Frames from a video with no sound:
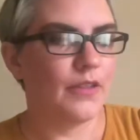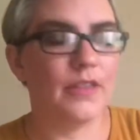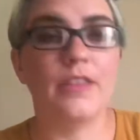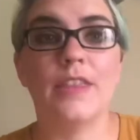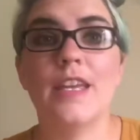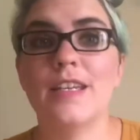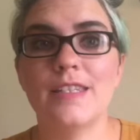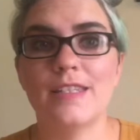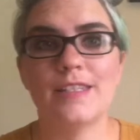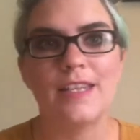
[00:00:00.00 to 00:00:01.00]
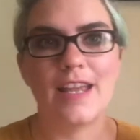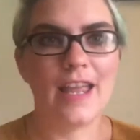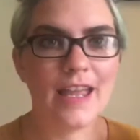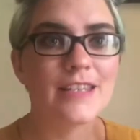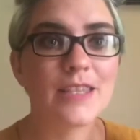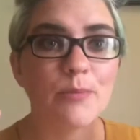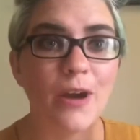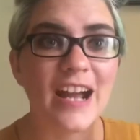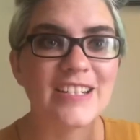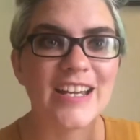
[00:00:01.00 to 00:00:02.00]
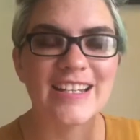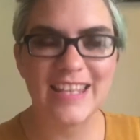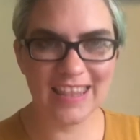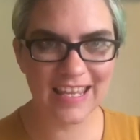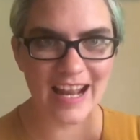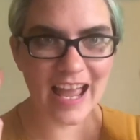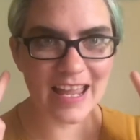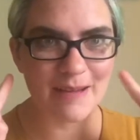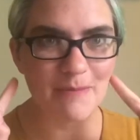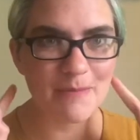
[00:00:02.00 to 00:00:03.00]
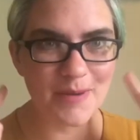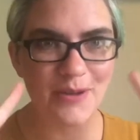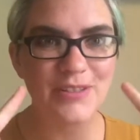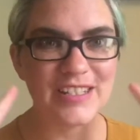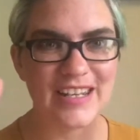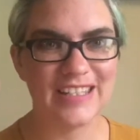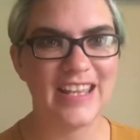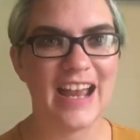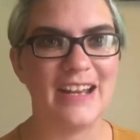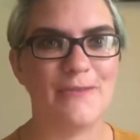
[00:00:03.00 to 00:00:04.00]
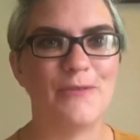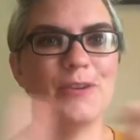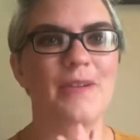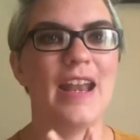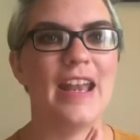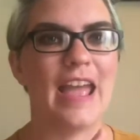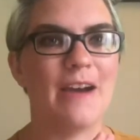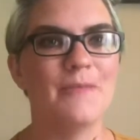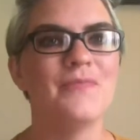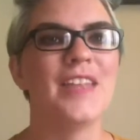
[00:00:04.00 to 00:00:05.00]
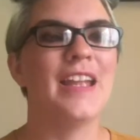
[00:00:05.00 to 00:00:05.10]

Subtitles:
This is the project that I am most excited for right now.